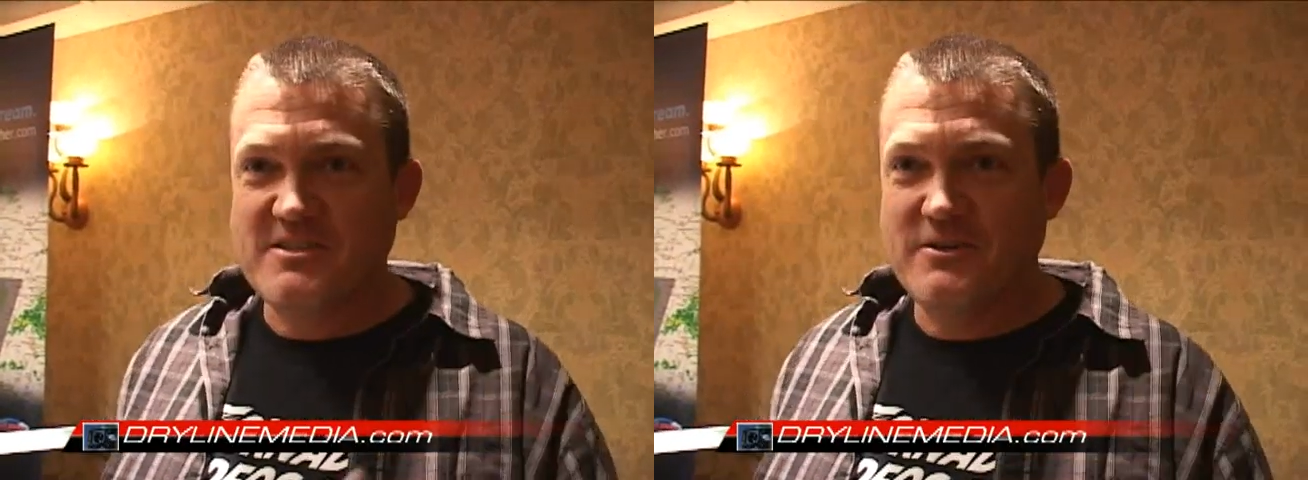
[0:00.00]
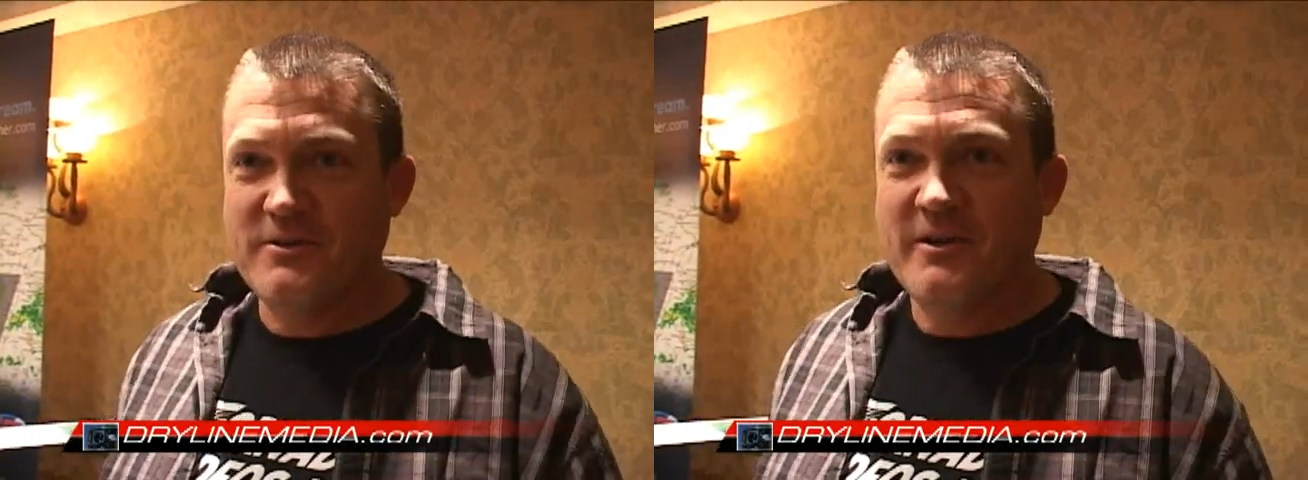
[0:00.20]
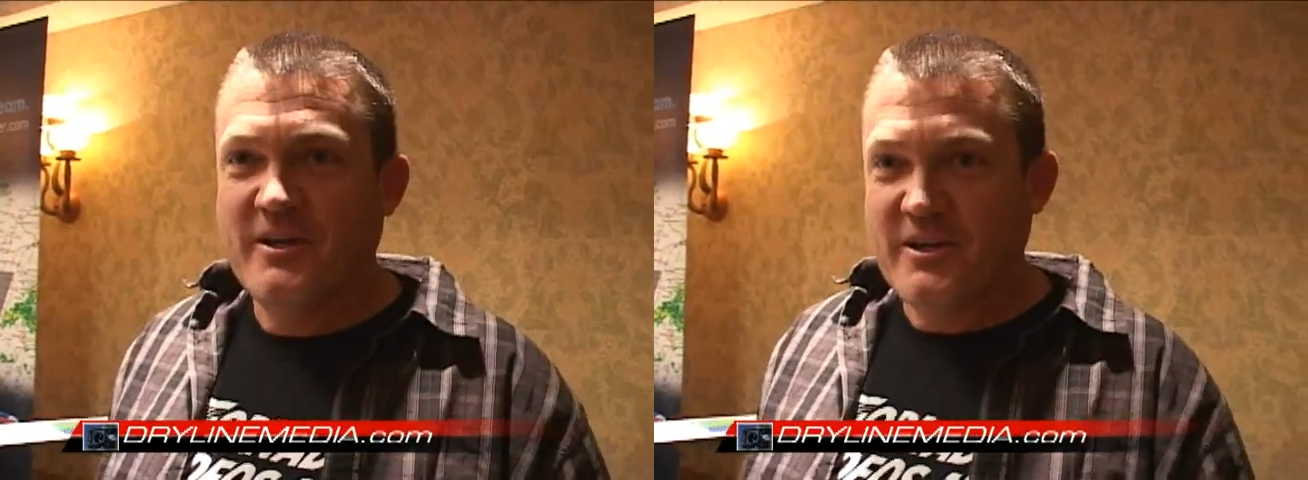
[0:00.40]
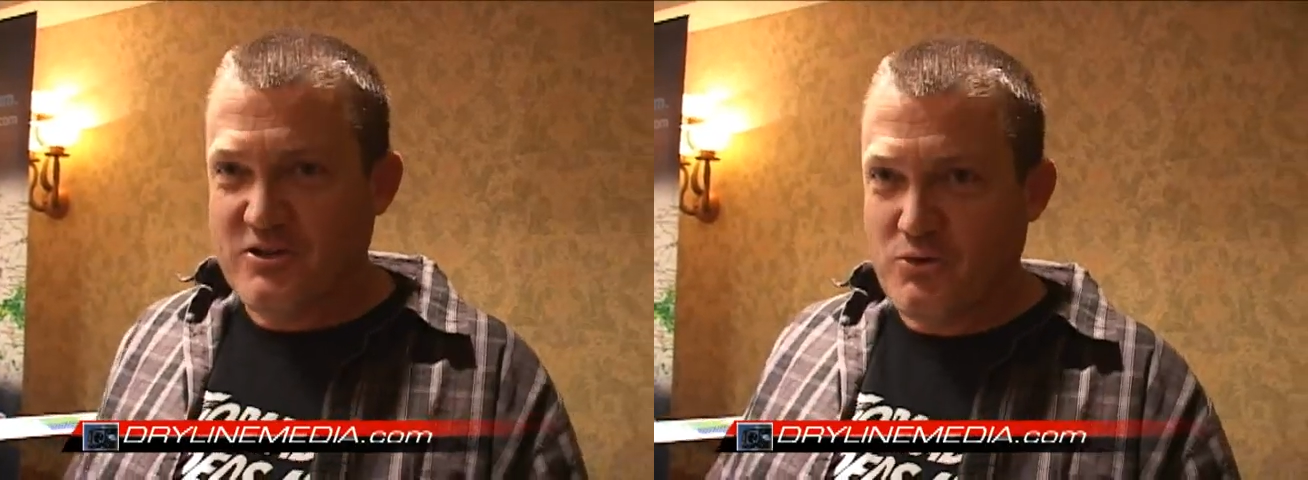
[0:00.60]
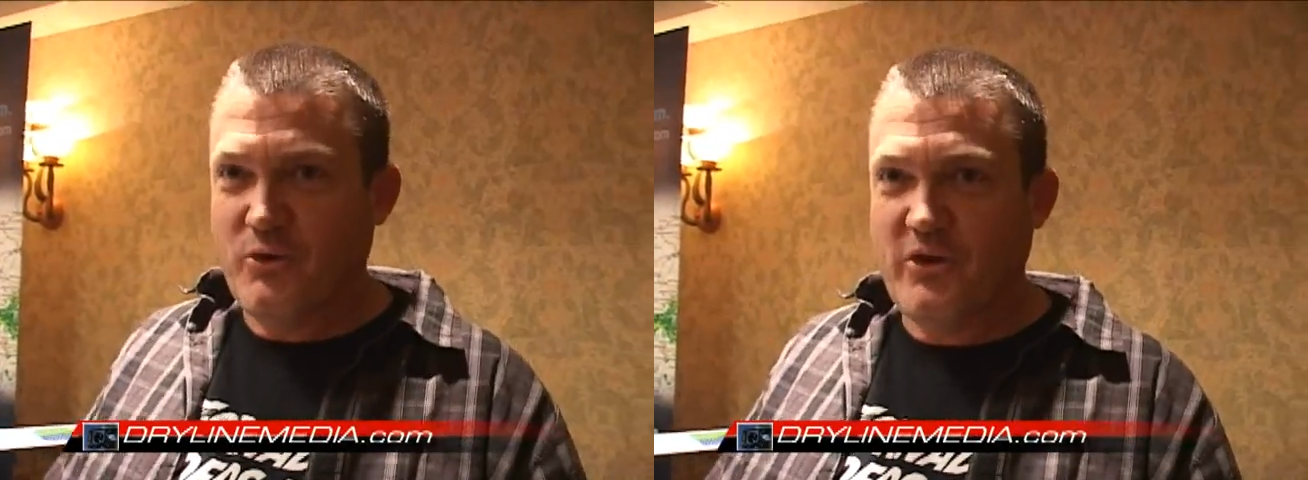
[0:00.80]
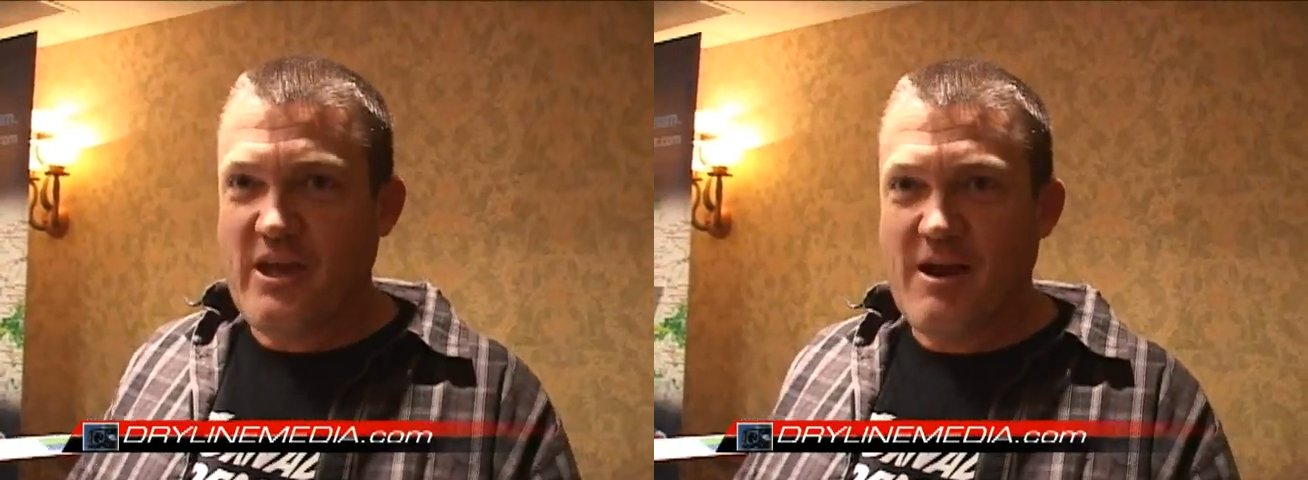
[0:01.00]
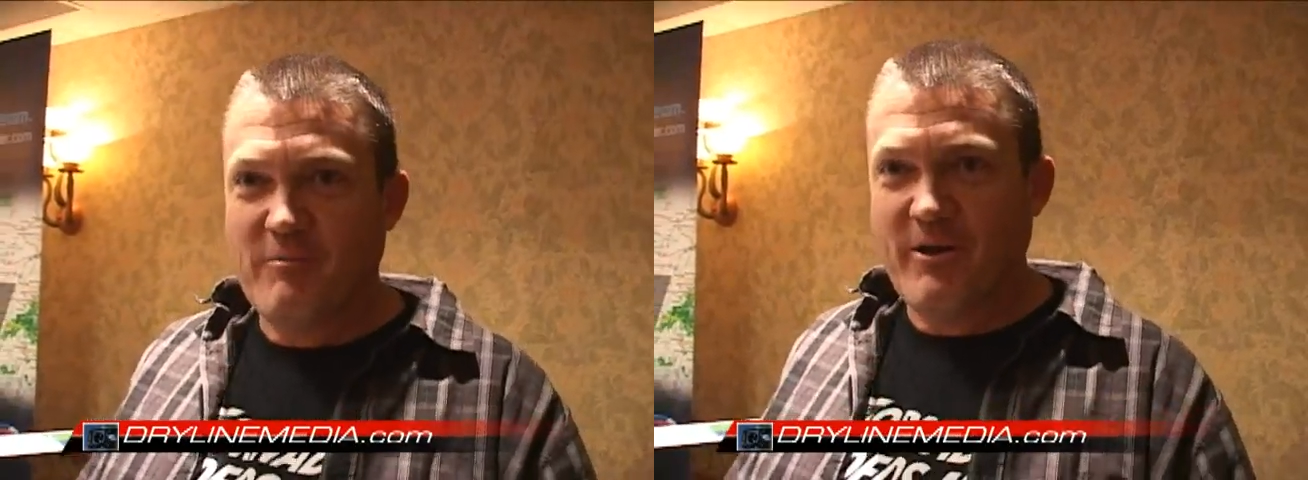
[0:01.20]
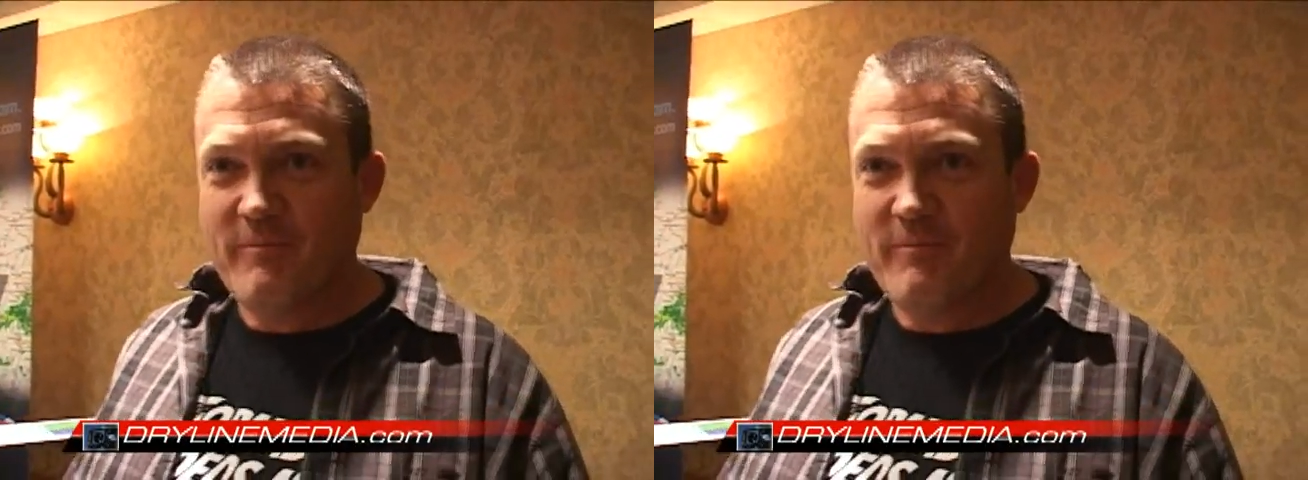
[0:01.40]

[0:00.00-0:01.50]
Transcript: to, control the camera.